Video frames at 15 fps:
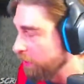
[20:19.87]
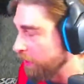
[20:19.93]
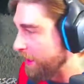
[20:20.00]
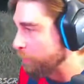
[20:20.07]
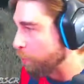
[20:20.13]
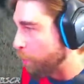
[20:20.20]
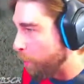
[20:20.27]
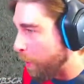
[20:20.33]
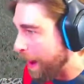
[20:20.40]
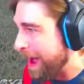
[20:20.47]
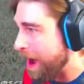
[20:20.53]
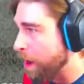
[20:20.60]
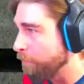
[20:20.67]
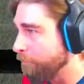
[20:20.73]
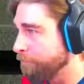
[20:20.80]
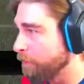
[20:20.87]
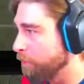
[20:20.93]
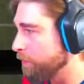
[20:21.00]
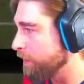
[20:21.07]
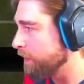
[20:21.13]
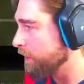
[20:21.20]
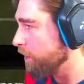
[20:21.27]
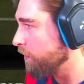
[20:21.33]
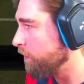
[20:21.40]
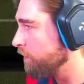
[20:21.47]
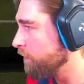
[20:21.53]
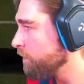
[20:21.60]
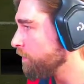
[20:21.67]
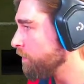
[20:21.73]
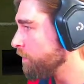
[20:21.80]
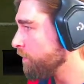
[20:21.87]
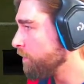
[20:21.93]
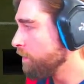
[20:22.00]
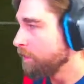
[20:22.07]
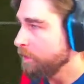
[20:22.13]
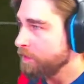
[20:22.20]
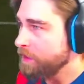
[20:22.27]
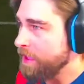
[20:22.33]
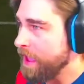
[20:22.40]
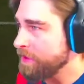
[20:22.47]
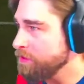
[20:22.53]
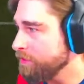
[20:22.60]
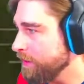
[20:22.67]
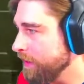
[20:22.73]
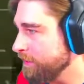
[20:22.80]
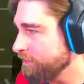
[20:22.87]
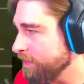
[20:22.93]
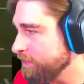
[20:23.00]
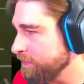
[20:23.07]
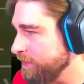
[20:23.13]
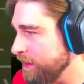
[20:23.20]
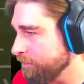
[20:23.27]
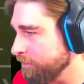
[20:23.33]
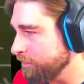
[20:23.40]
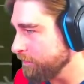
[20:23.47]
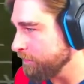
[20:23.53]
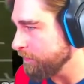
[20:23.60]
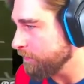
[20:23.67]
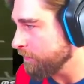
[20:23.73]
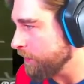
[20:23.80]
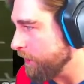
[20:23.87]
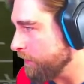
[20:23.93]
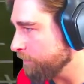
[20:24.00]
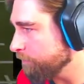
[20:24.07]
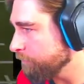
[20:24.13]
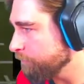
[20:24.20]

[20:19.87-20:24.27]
Like, wow, for real. Yeah, you guys can definitely, okay.